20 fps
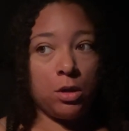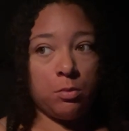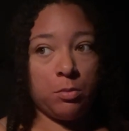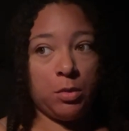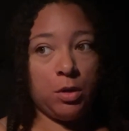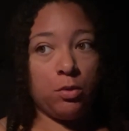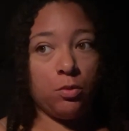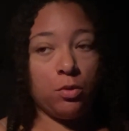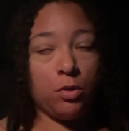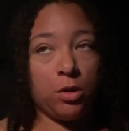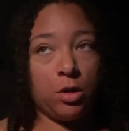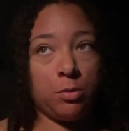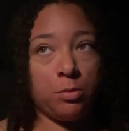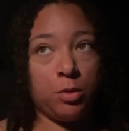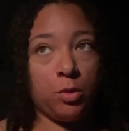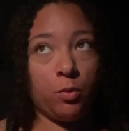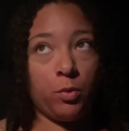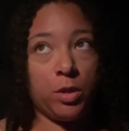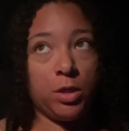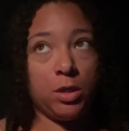you rolled the
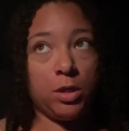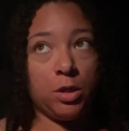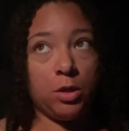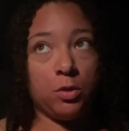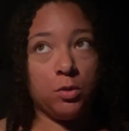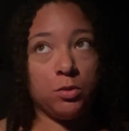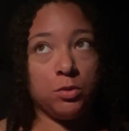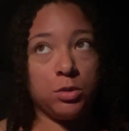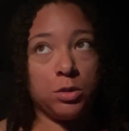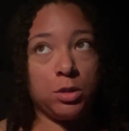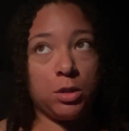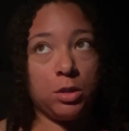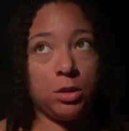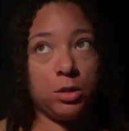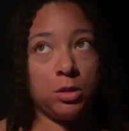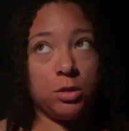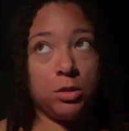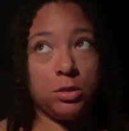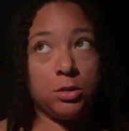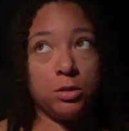windows
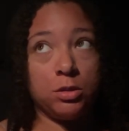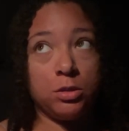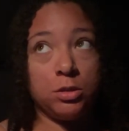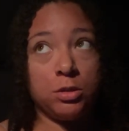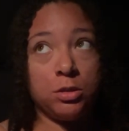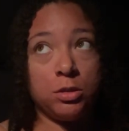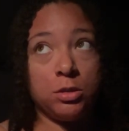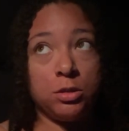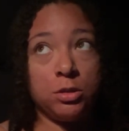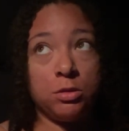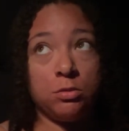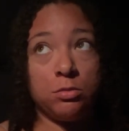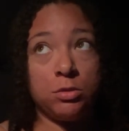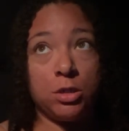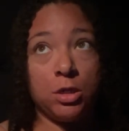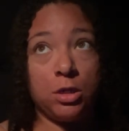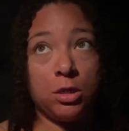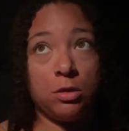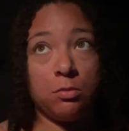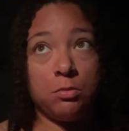because seems
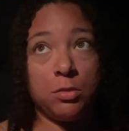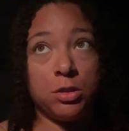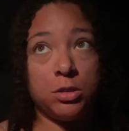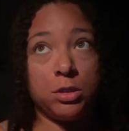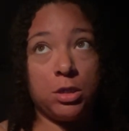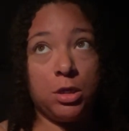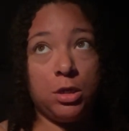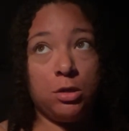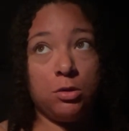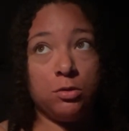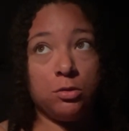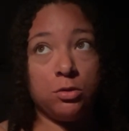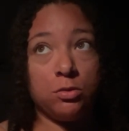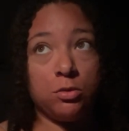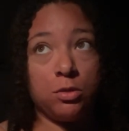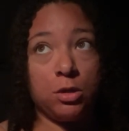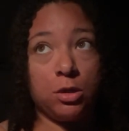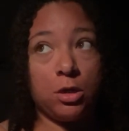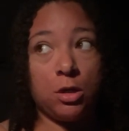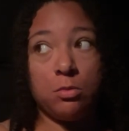like mosquitoes
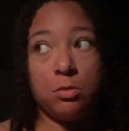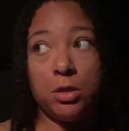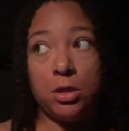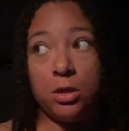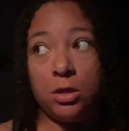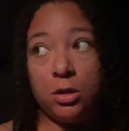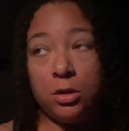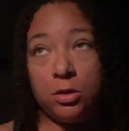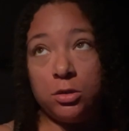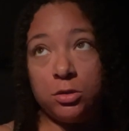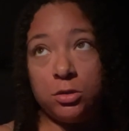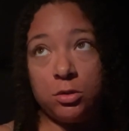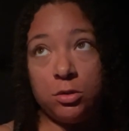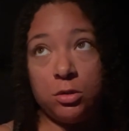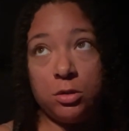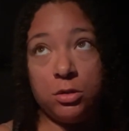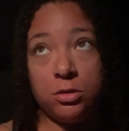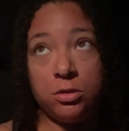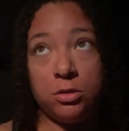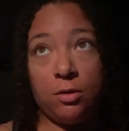want to come in here, so
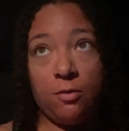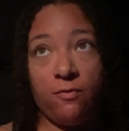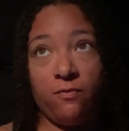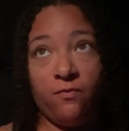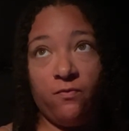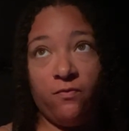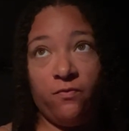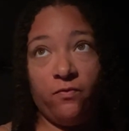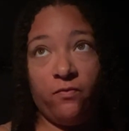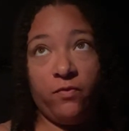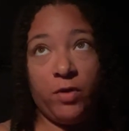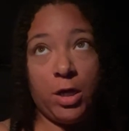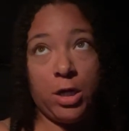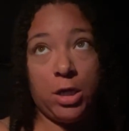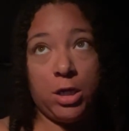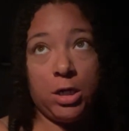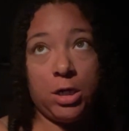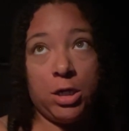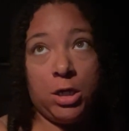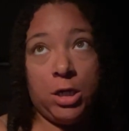that's
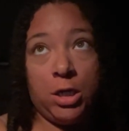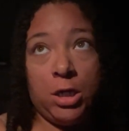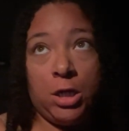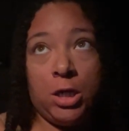fun.